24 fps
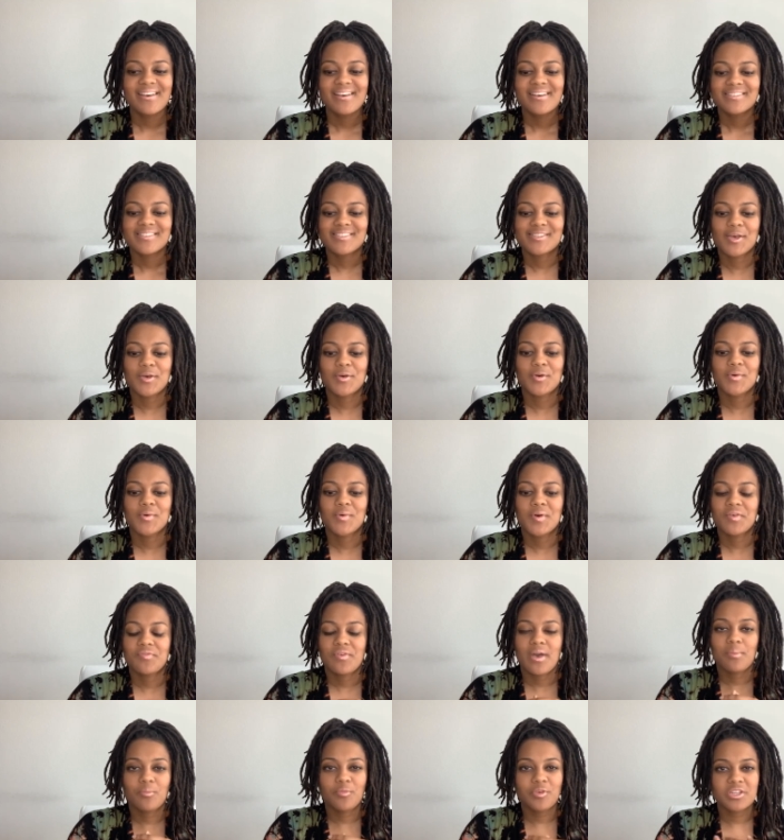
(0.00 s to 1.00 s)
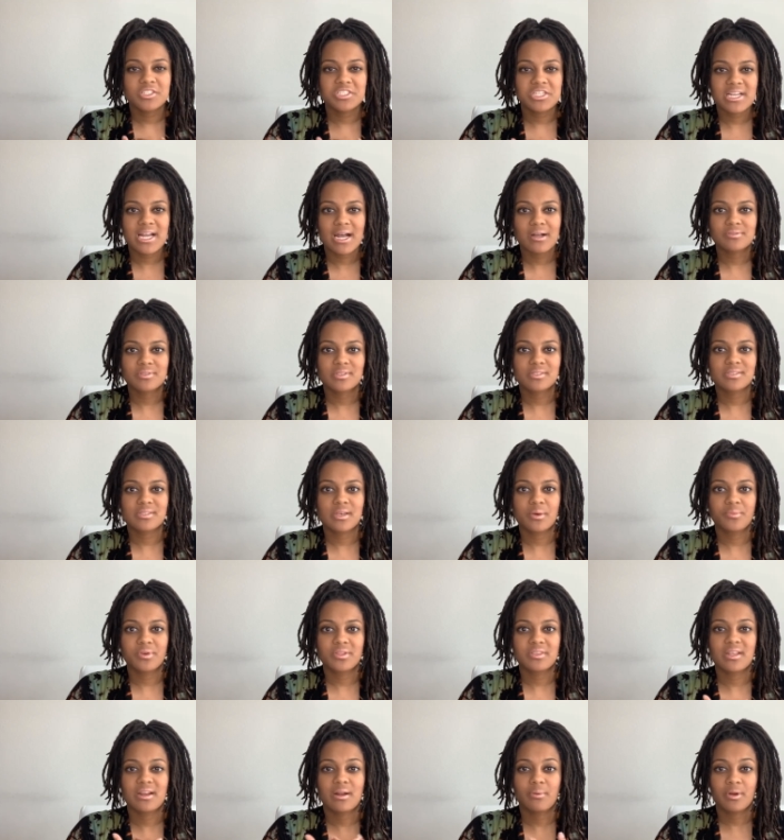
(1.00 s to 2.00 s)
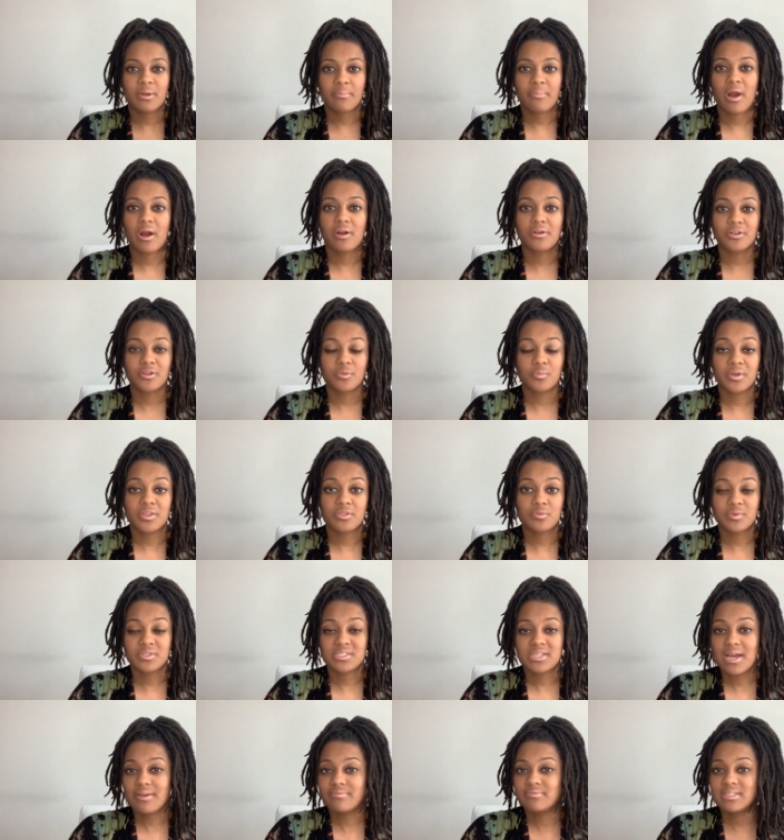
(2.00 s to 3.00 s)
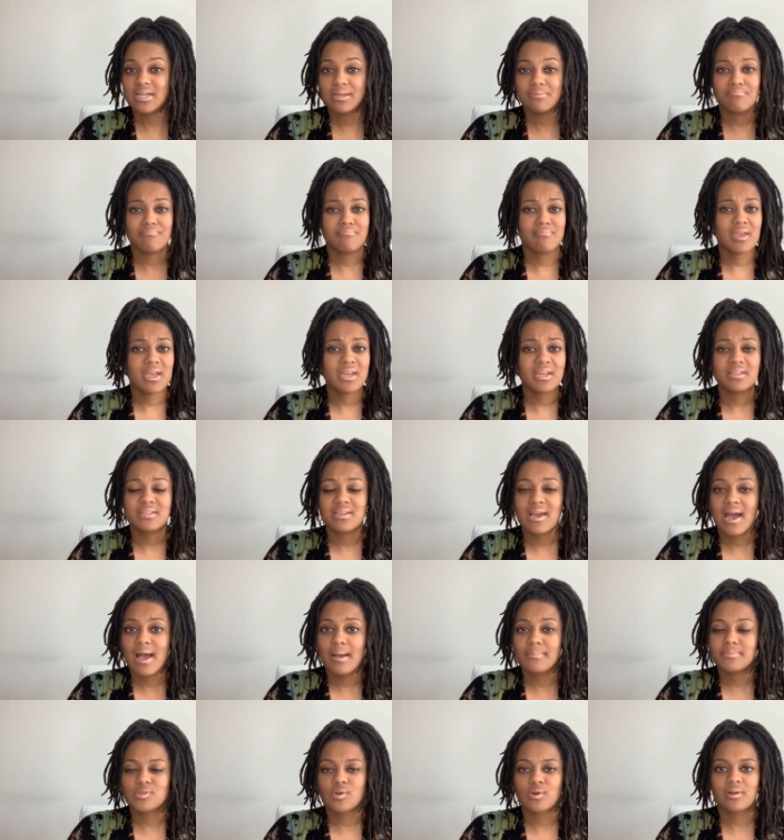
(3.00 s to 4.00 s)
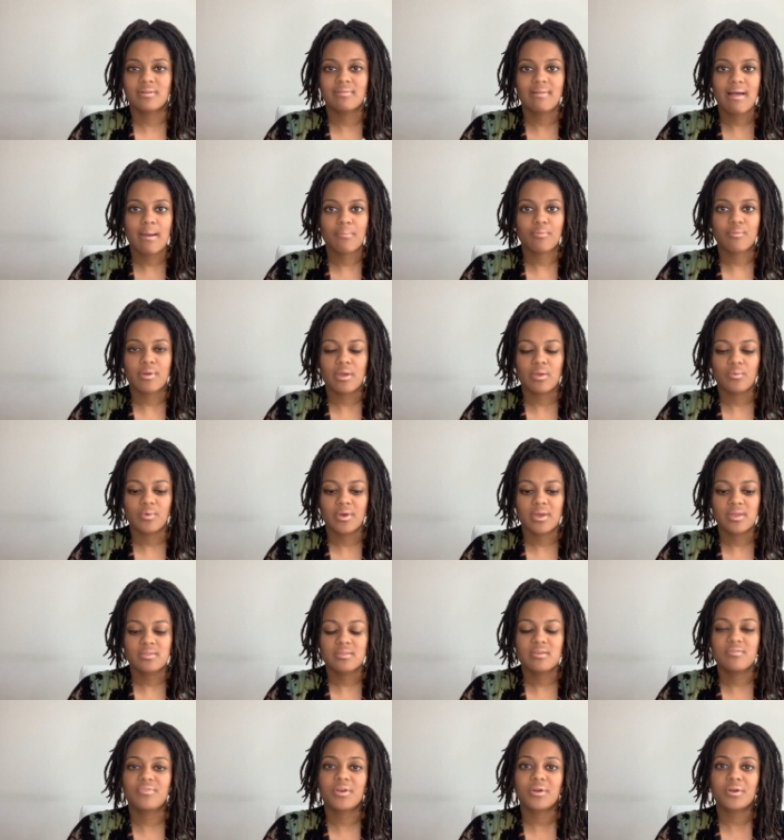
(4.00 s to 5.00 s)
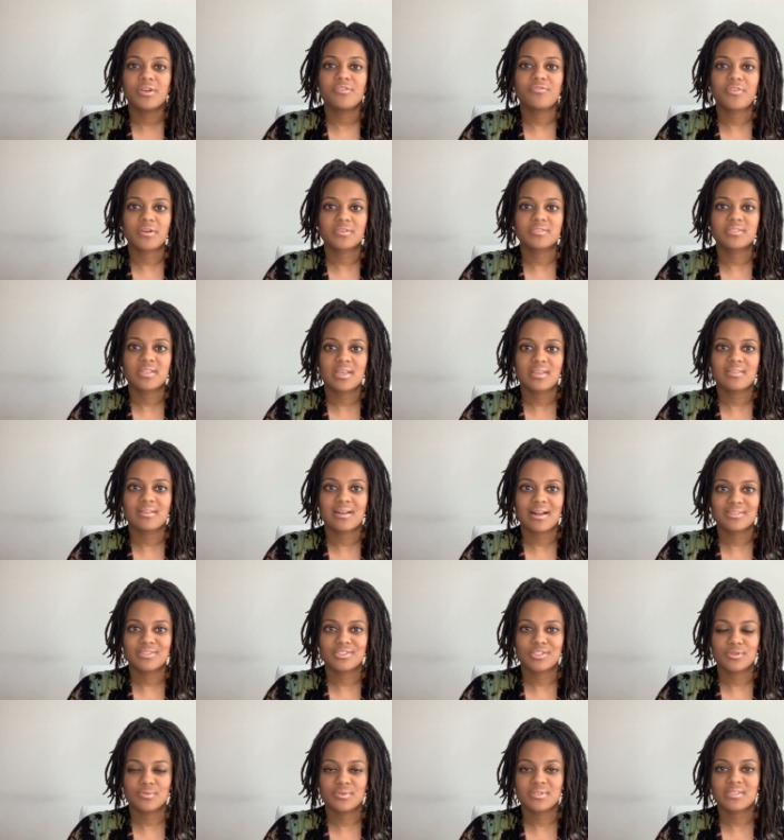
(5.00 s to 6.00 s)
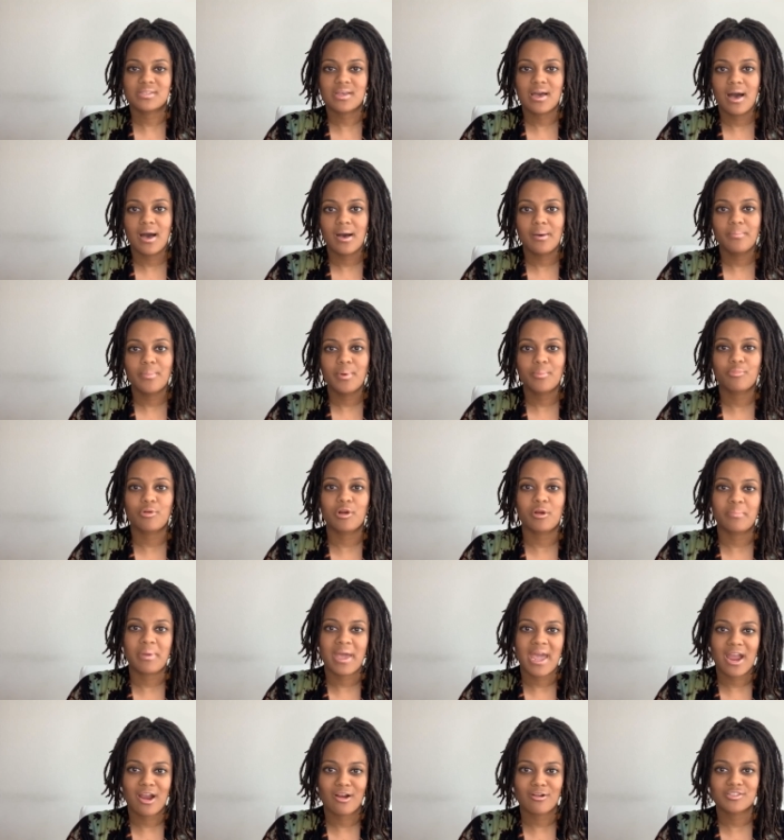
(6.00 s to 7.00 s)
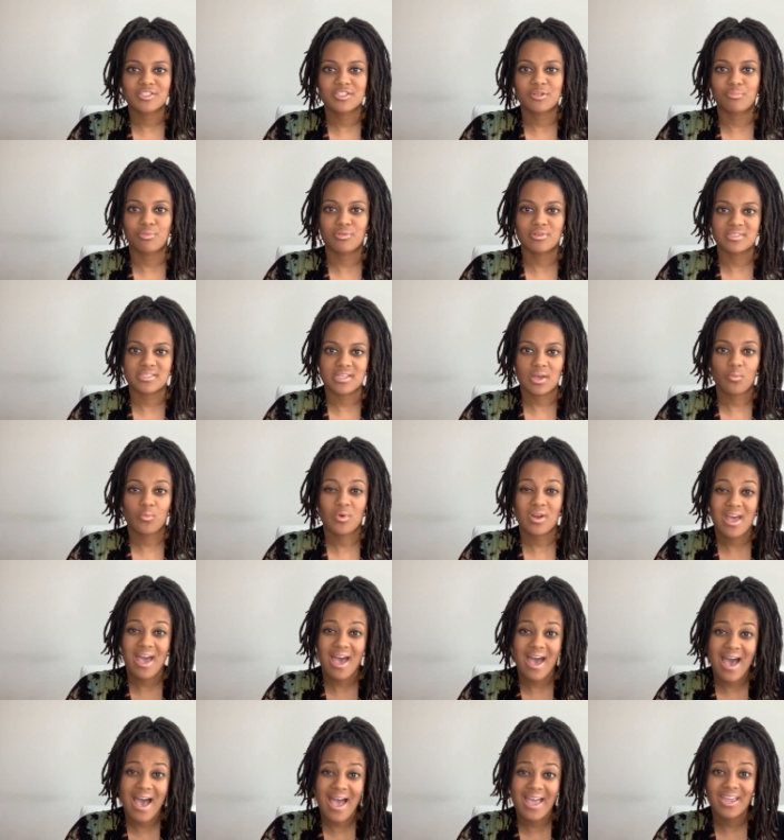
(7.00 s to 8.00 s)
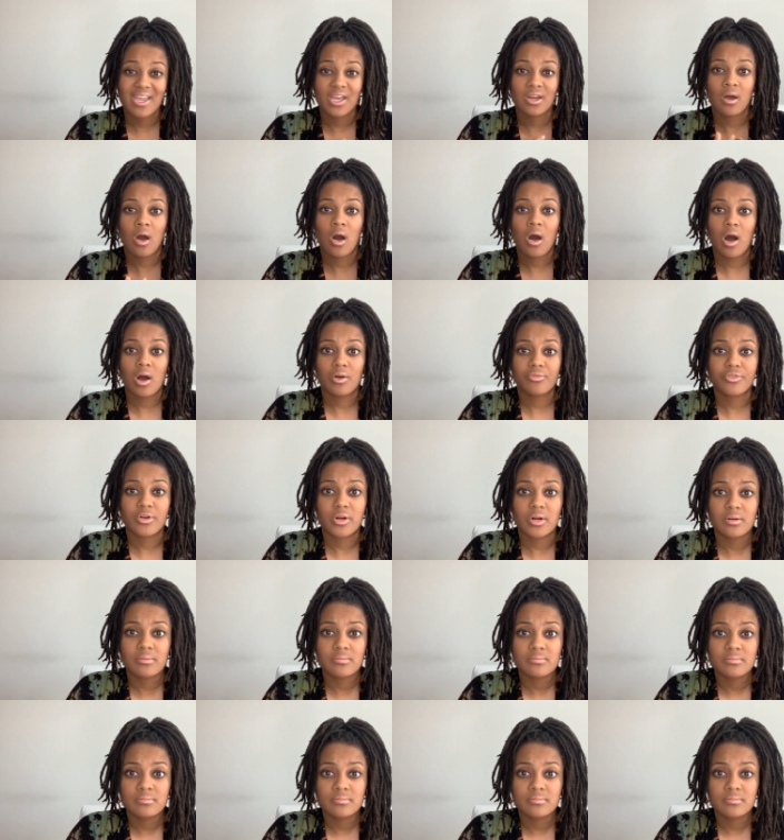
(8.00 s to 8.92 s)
So if I'm reaching out to someone that I want to partner with, which I've done many times, or collaborate with, the very first thing that I do is come prepared to present what I can offer,